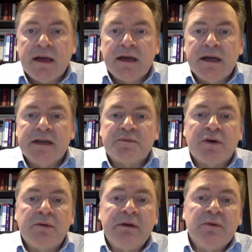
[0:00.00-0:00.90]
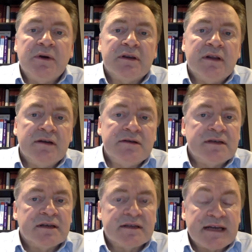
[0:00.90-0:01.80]
it's probably worth
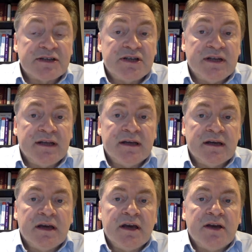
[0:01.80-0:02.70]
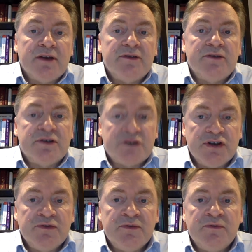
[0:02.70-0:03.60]
noting that actually the
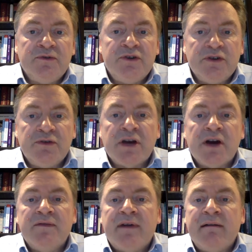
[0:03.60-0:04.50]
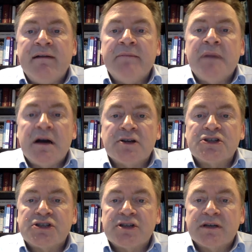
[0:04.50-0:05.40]
two do go very
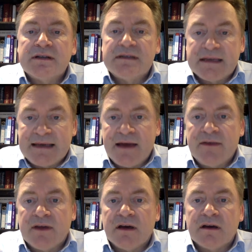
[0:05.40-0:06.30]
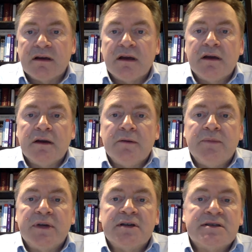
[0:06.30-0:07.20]
much together,
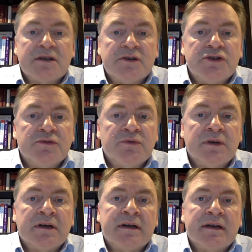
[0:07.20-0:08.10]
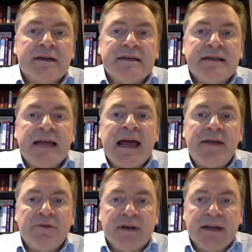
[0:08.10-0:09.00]
because social work is
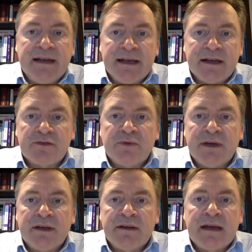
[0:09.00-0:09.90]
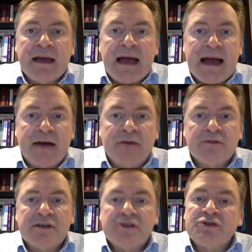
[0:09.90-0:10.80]
inherently linked with how
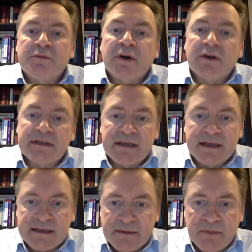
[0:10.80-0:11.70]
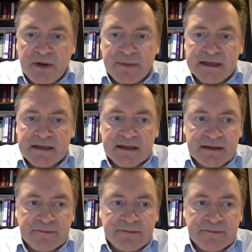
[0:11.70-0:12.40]
social policy is implemented.